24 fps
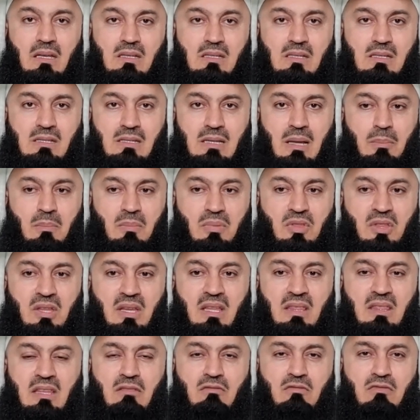is
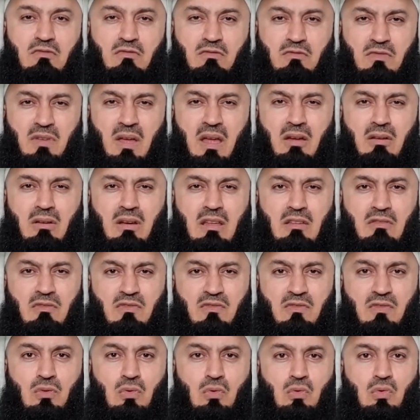something that very
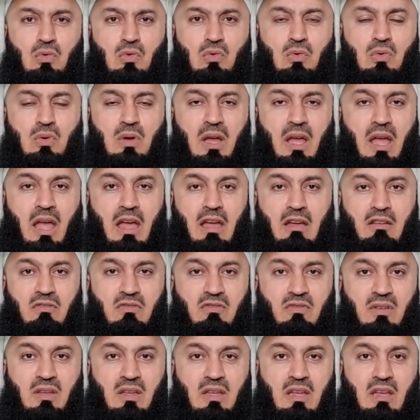few
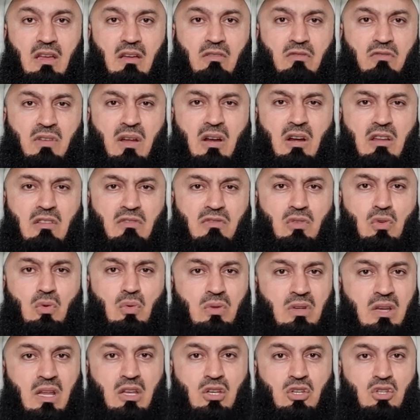have. Very
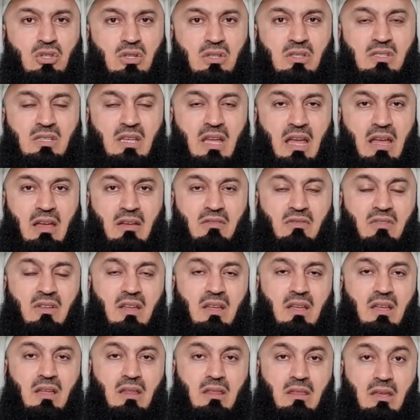few nations have
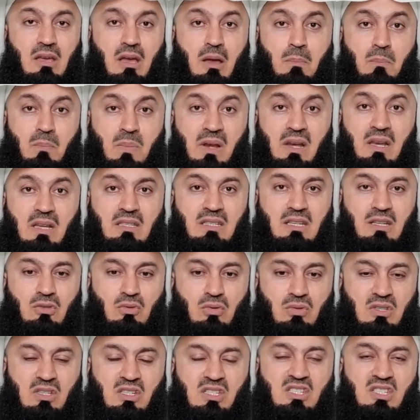the ability
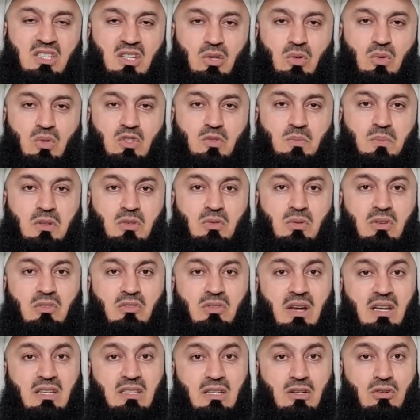to distinguish between
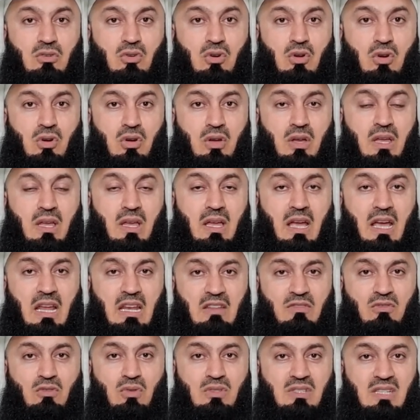right and wrong.
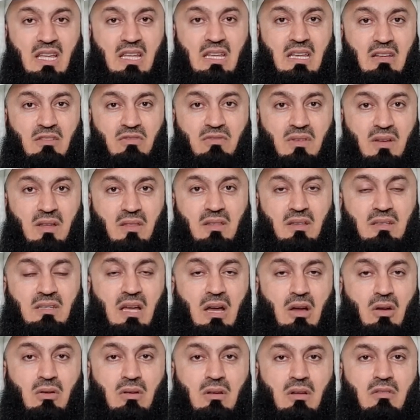And if you take it further
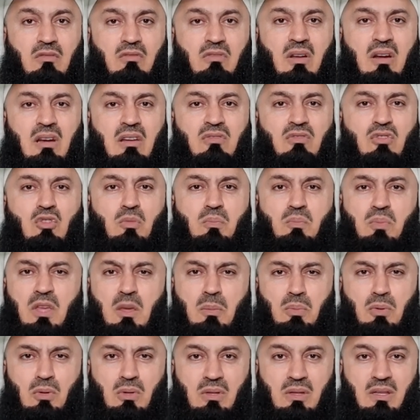down, very few
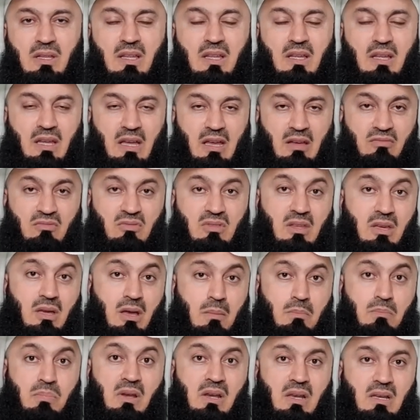people have the
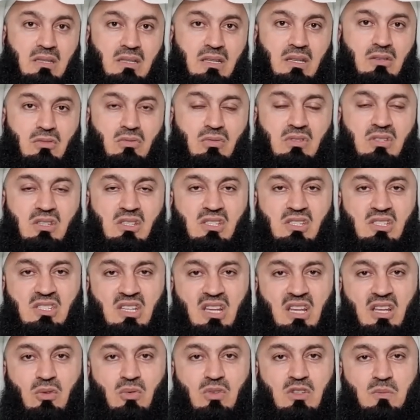ability to
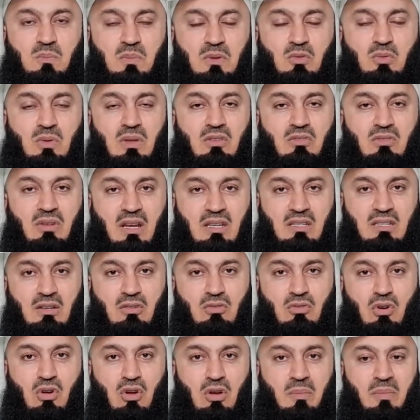distinguish between right
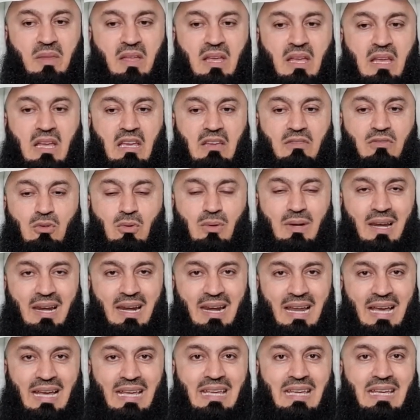and wrong. If you'd
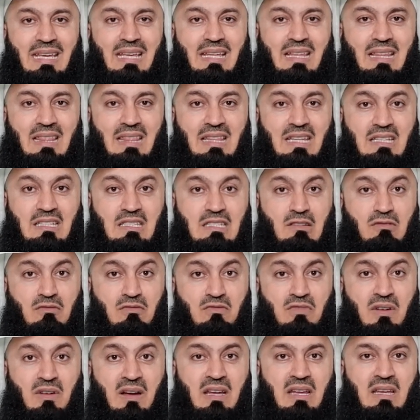like the
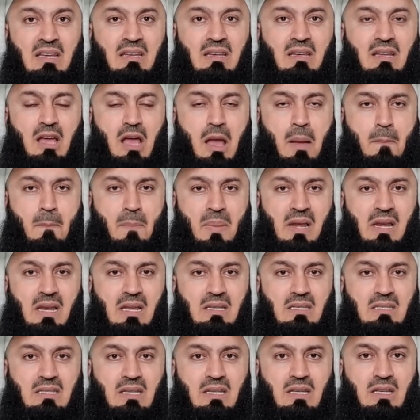divine
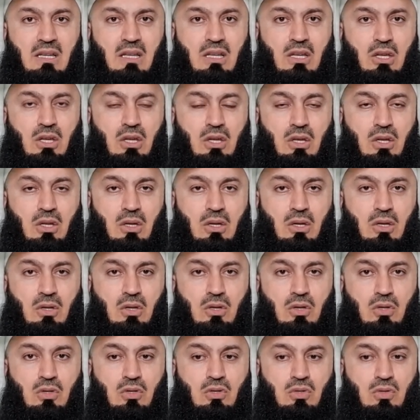ability
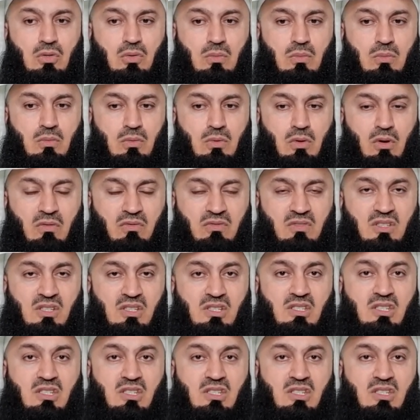of